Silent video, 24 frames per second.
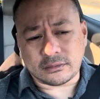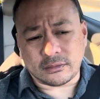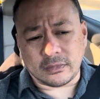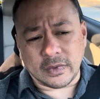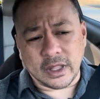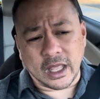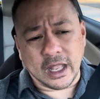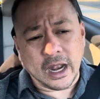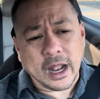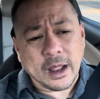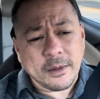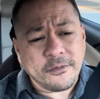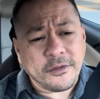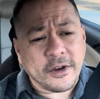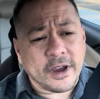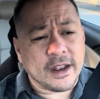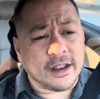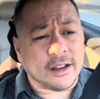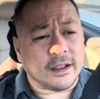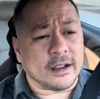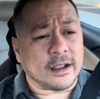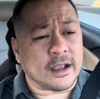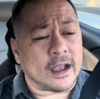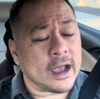And I'm
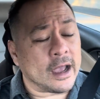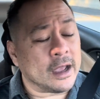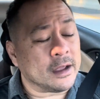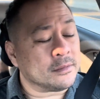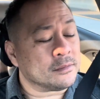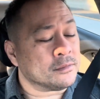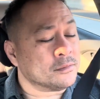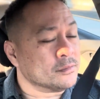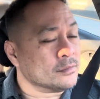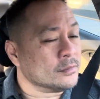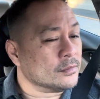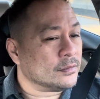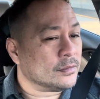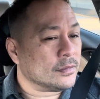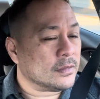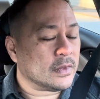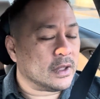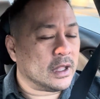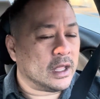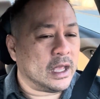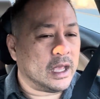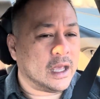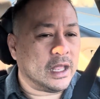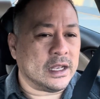fighting a guy,
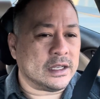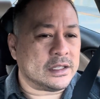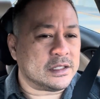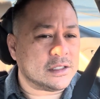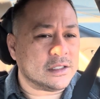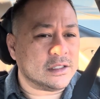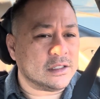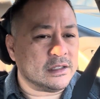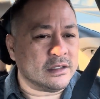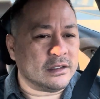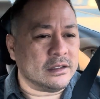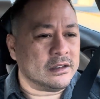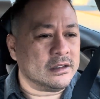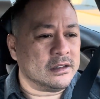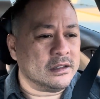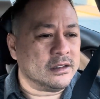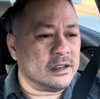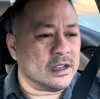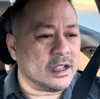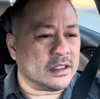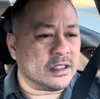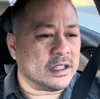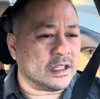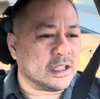and it's
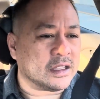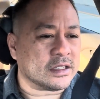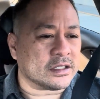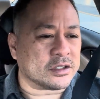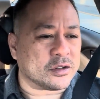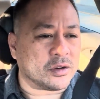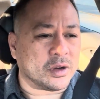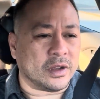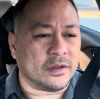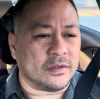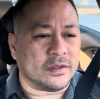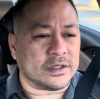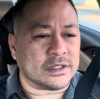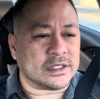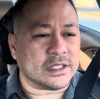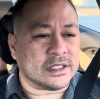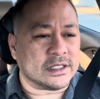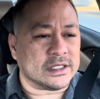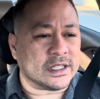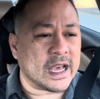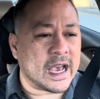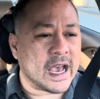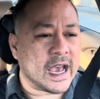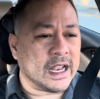nothing as grievous as
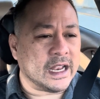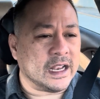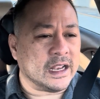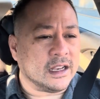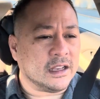that,